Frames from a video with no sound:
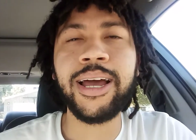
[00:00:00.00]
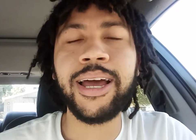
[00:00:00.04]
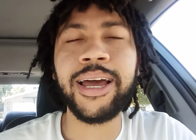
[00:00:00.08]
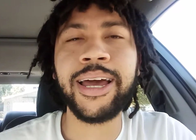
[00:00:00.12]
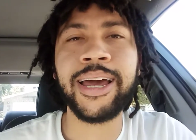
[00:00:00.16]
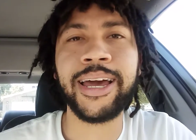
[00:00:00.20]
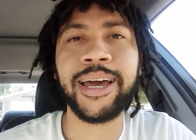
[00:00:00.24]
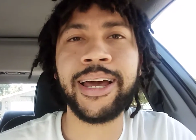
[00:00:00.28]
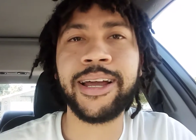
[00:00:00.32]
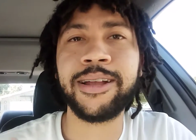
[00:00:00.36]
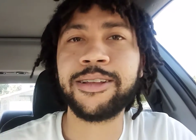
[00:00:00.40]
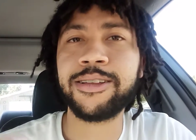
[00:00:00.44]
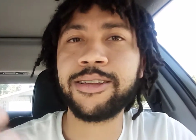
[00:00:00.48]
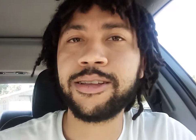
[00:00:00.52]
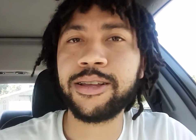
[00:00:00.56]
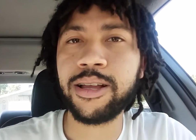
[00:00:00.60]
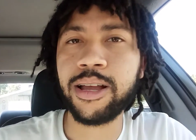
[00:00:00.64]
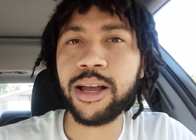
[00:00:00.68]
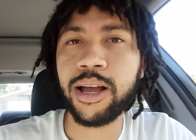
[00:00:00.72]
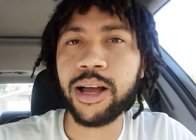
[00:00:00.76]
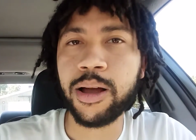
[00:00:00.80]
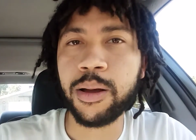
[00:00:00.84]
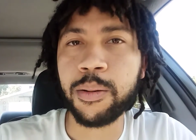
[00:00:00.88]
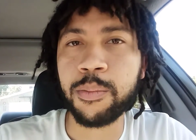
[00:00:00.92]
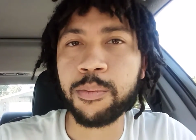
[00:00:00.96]
and
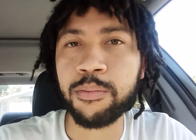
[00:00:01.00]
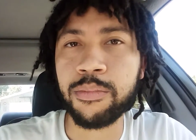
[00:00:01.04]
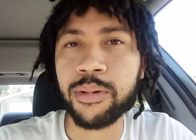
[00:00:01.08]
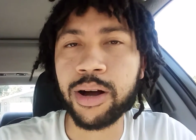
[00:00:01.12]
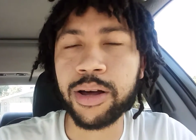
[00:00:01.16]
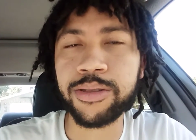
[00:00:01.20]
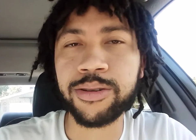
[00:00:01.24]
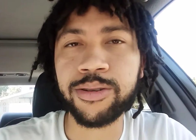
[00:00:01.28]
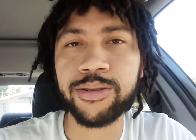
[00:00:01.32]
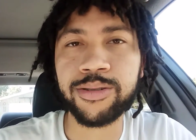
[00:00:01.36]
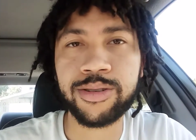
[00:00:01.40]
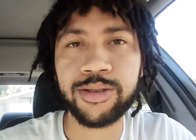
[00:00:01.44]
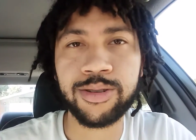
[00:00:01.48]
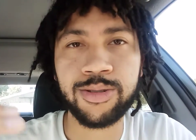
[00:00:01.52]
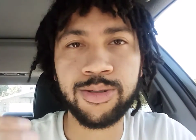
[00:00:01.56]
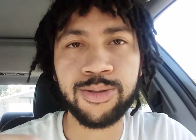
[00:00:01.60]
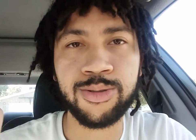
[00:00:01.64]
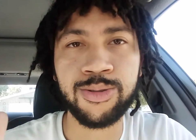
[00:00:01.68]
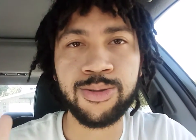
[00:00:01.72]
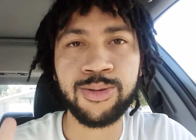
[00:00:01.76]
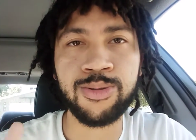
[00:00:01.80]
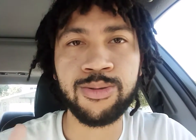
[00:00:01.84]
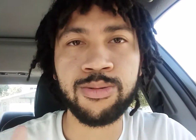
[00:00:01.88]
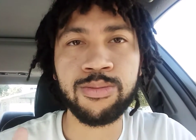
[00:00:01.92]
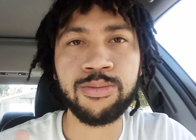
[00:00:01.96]
mother to
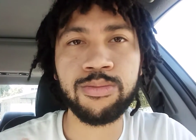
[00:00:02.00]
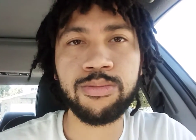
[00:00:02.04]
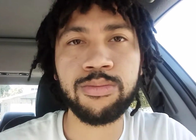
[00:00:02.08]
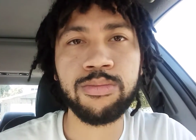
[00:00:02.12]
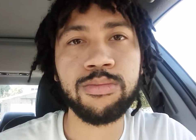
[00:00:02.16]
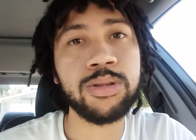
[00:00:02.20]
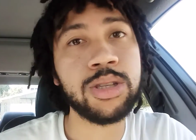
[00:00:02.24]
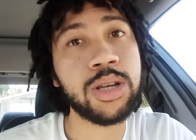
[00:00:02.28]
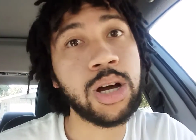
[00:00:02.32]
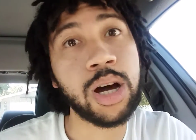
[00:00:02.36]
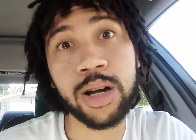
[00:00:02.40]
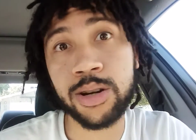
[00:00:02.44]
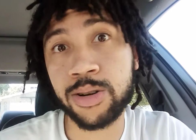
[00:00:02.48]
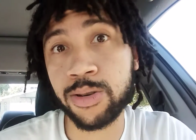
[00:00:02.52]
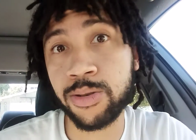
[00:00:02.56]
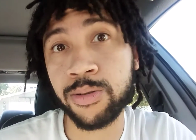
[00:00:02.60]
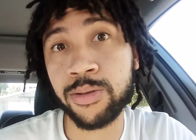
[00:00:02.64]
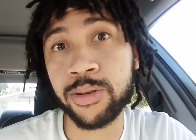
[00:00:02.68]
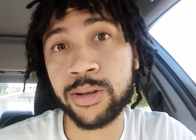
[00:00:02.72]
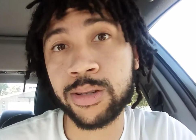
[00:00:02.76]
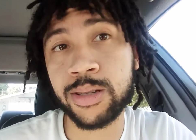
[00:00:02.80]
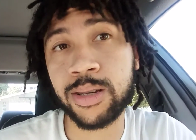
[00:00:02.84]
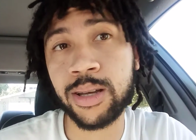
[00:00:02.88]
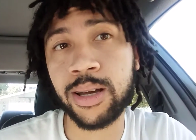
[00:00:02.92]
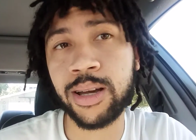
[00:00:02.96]
daughter
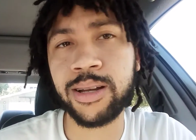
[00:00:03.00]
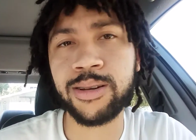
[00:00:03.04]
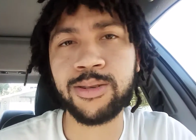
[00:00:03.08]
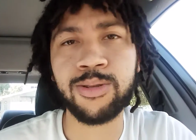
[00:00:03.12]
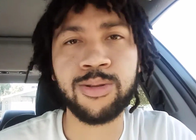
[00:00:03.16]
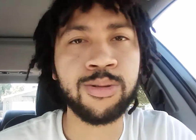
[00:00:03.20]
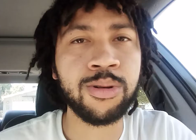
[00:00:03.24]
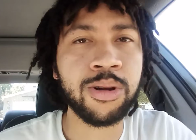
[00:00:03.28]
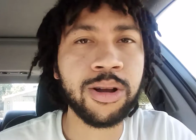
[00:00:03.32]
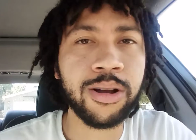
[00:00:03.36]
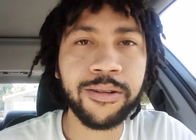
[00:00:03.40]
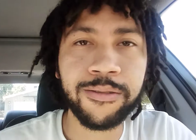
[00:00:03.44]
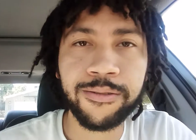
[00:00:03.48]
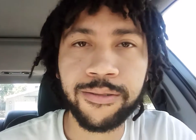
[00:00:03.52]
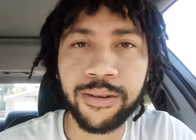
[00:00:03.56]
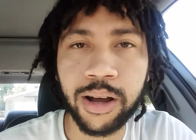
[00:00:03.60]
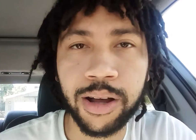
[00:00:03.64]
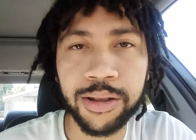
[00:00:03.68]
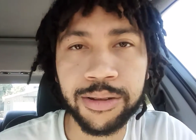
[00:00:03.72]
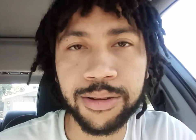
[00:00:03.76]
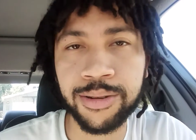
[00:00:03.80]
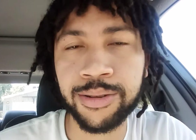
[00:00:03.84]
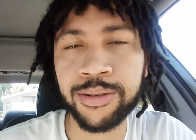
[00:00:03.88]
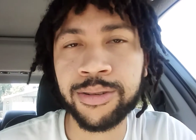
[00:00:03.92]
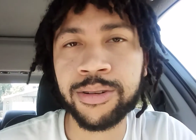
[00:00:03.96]
or son, or
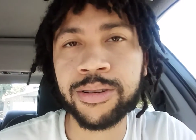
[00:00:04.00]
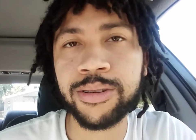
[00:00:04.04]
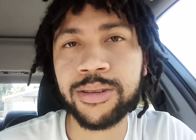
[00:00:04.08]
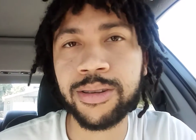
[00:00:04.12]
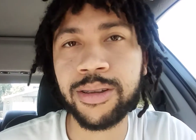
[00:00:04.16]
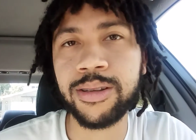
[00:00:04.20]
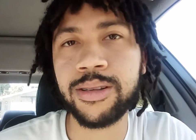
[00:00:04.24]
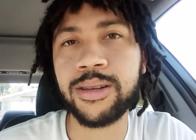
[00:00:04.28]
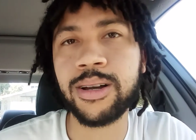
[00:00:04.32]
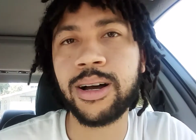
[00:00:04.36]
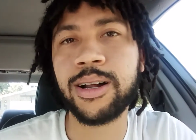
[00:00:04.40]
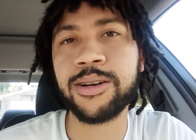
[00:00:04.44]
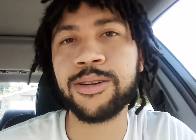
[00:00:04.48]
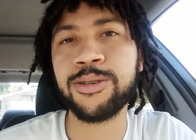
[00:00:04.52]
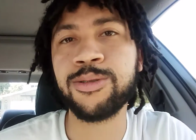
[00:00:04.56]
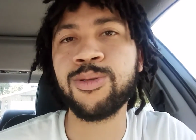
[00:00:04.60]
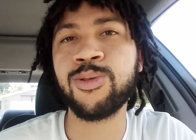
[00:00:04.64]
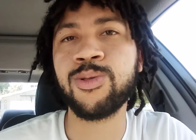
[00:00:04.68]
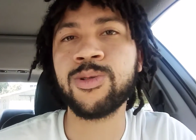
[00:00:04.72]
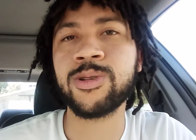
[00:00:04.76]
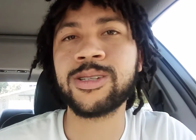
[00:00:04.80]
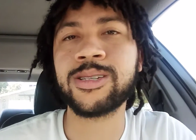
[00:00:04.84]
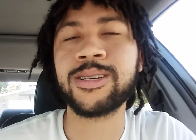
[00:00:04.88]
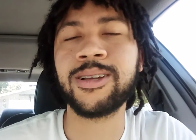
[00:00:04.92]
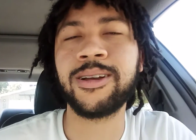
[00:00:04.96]
father to daughter
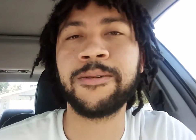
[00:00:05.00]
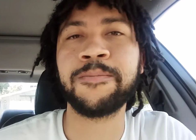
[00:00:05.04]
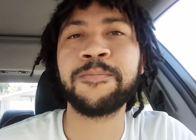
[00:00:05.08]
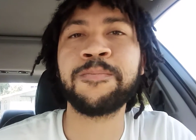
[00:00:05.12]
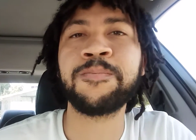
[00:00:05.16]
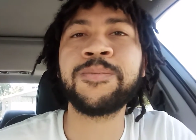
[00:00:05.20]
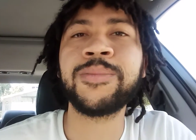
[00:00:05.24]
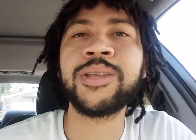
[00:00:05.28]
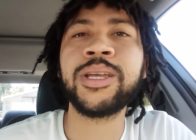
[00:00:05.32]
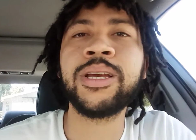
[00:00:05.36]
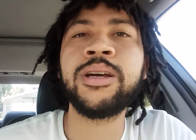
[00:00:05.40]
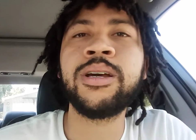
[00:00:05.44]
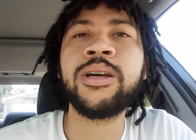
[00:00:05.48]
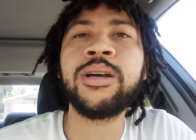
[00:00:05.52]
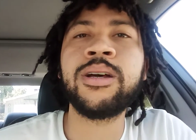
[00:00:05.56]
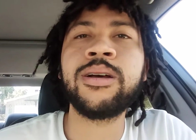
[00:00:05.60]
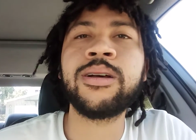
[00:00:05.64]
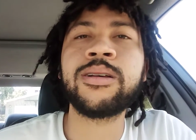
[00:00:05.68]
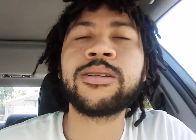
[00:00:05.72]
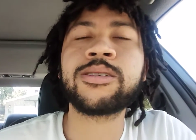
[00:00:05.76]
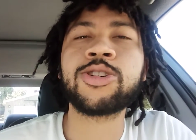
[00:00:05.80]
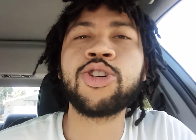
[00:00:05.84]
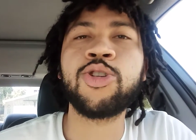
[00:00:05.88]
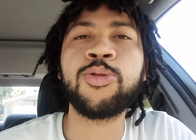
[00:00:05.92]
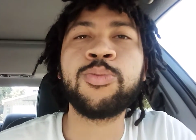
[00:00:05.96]
or son.
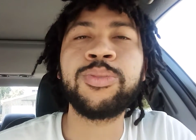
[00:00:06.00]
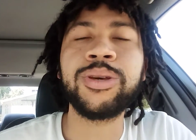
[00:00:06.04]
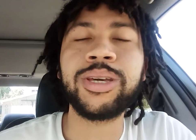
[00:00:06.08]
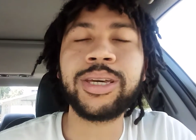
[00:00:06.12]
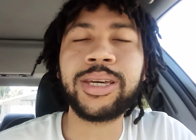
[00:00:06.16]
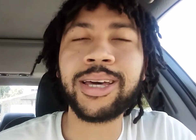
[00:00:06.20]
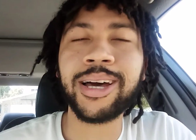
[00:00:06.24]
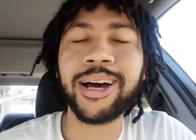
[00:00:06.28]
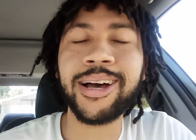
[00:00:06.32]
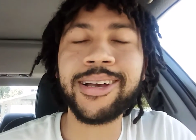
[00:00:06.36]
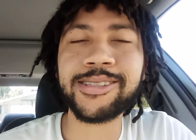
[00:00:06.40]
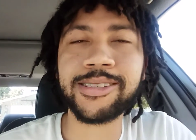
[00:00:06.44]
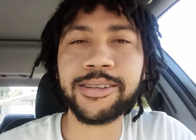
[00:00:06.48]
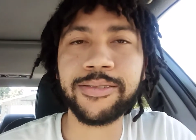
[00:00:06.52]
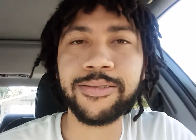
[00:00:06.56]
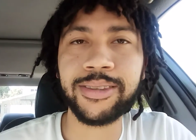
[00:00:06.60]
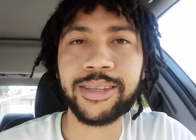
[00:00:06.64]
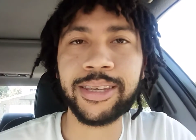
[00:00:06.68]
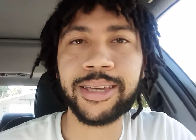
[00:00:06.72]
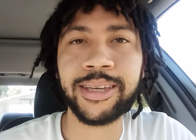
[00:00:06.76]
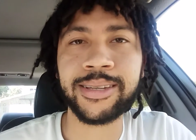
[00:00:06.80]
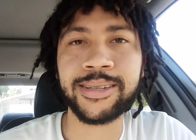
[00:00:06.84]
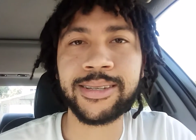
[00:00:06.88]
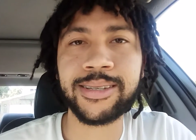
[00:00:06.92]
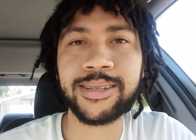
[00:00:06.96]
So because of
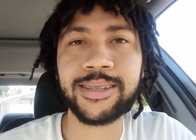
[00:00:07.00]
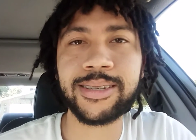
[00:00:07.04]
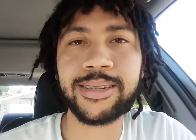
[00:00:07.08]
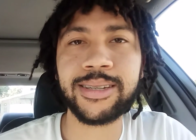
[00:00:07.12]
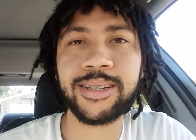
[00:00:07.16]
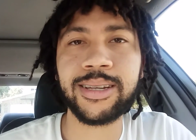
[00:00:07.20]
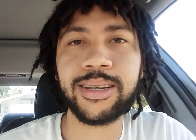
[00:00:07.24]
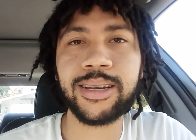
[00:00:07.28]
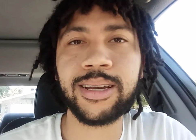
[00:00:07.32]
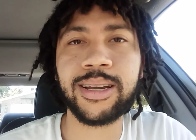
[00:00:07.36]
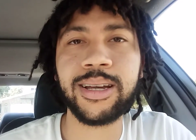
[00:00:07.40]
this,